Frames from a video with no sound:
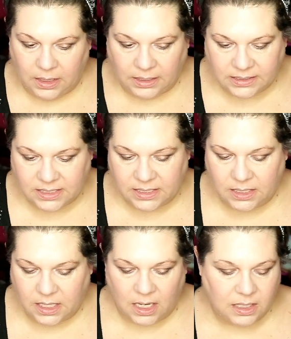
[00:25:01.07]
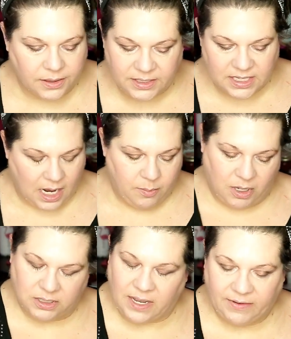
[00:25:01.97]
let's see. These
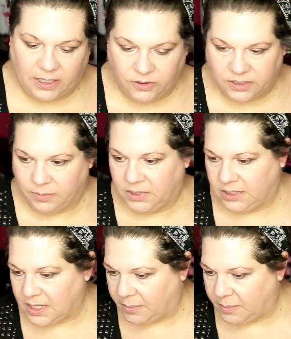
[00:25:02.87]
eyebrows. I've got to do something with these